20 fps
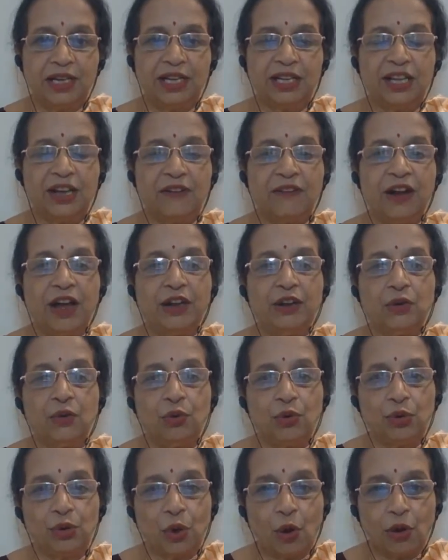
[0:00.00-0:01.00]
the one
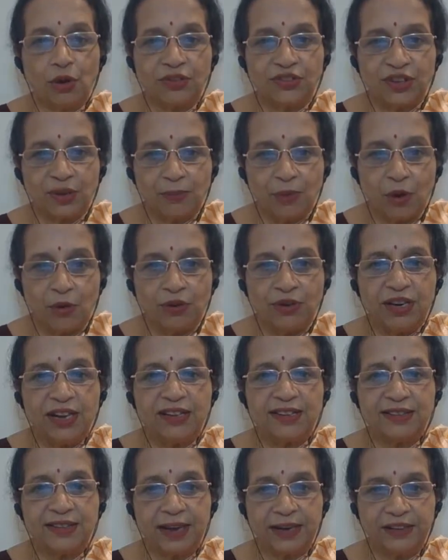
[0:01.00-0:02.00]
who talks about
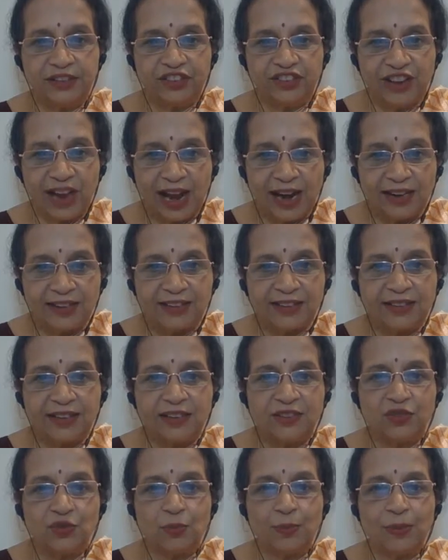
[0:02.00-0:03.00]
this and chants
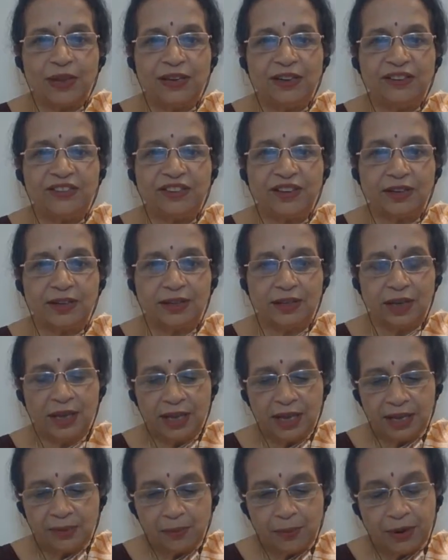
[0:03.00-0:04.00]
this Upanishad,
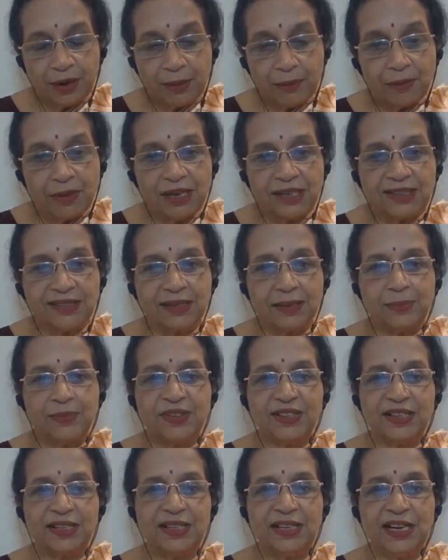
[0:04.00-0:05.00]
Brahma
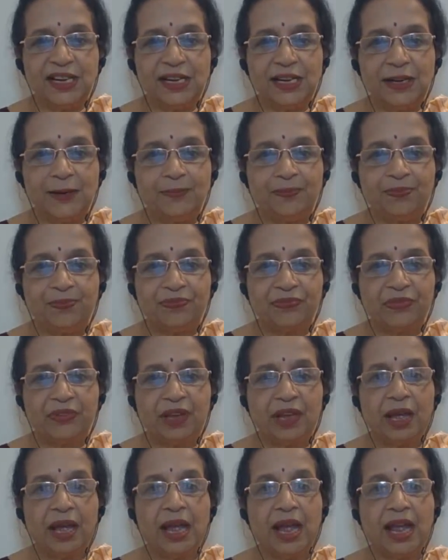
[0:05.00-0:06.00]
Samsadi,
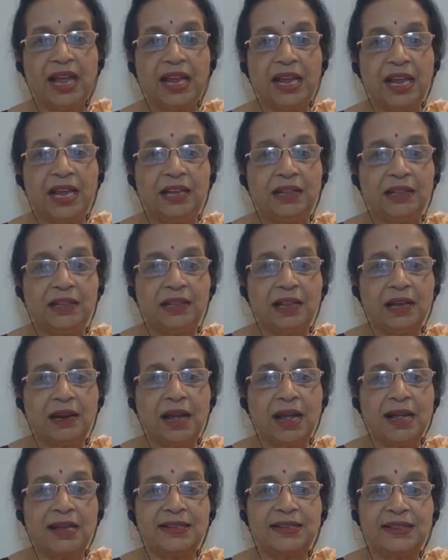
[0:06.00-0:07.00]
in
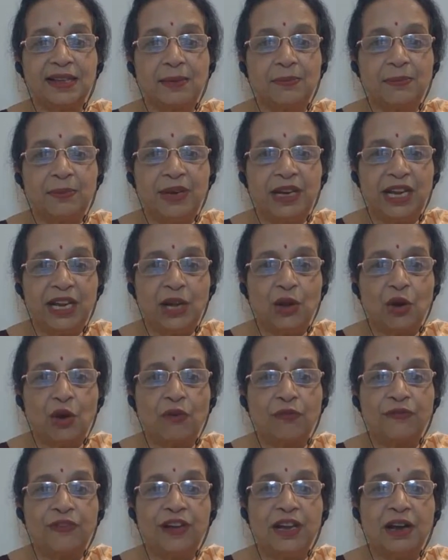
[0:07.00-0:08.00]
the assembly
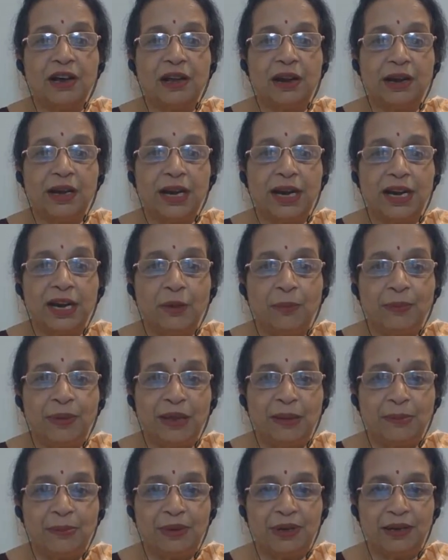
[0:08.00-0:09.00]
of learned
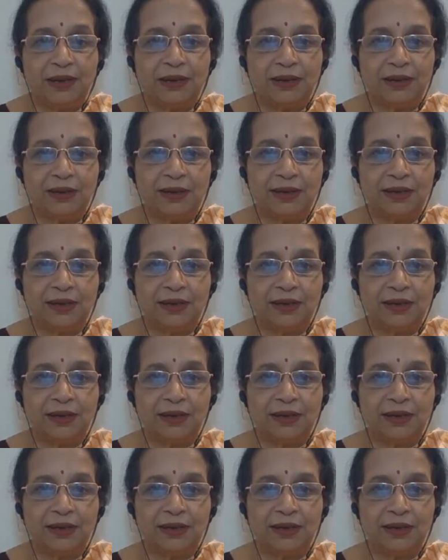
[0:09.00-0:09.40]
people.